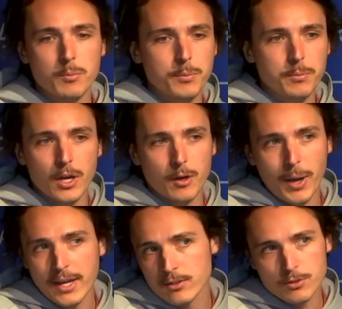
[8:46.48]

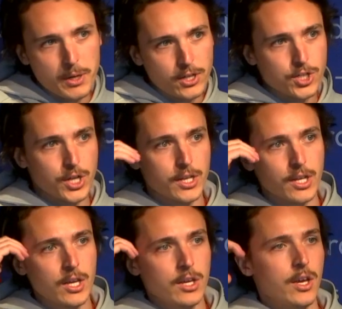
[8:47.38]
Binance Smart Chain,
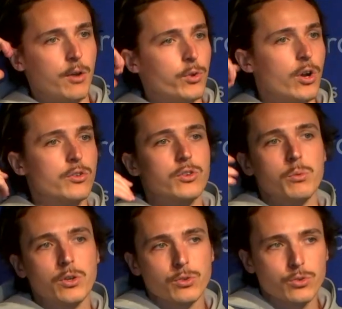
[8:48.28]
and we also
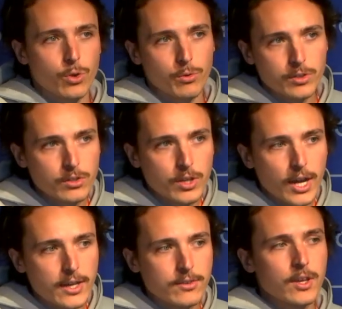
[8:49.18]
want to serve these
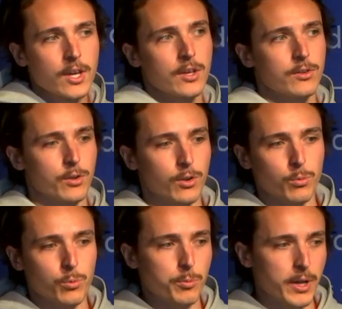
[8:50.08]
guys. So
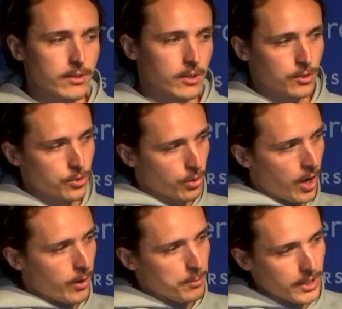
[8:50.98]
we basically took
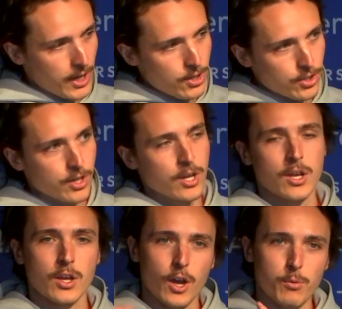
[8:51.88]
our application
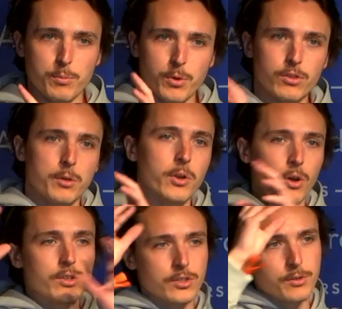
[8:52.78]
and we put them on all
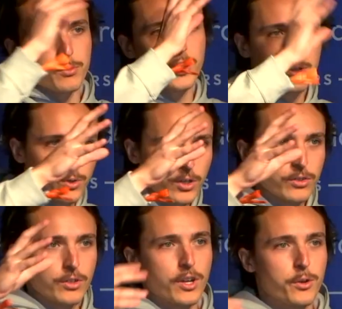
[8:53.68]
these different networks,
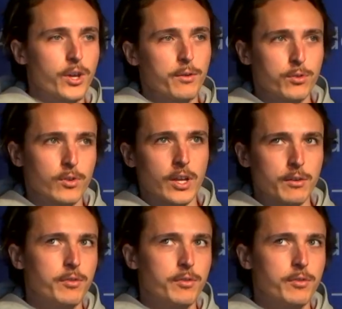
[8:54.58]
and now you have sort of like